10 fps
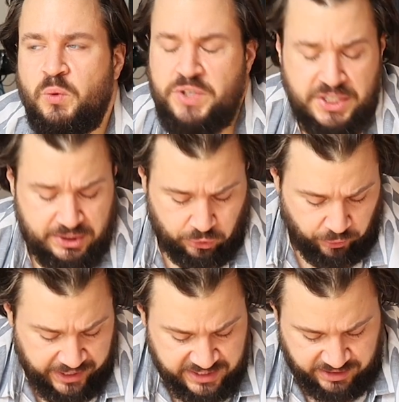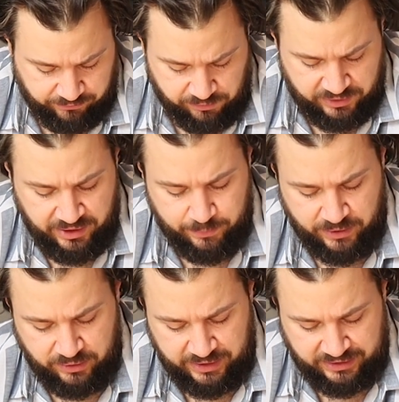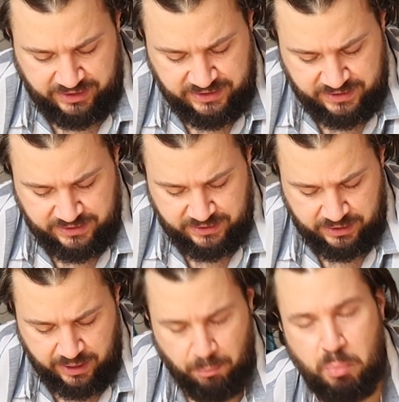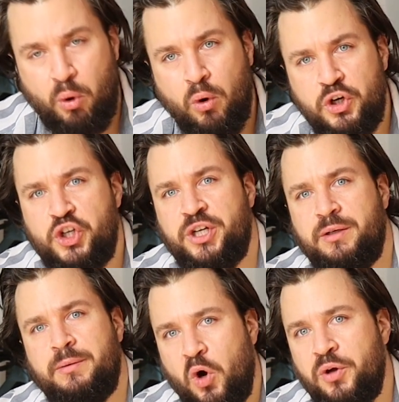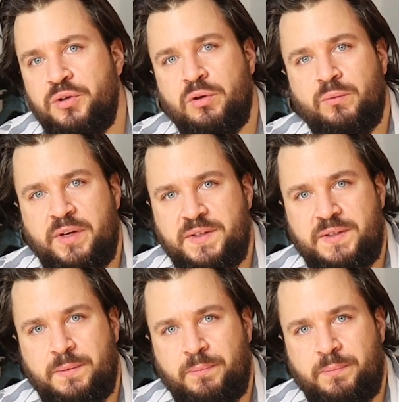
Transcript: Which is crazy if you think about it. Like, this is a Porsche on your wrist.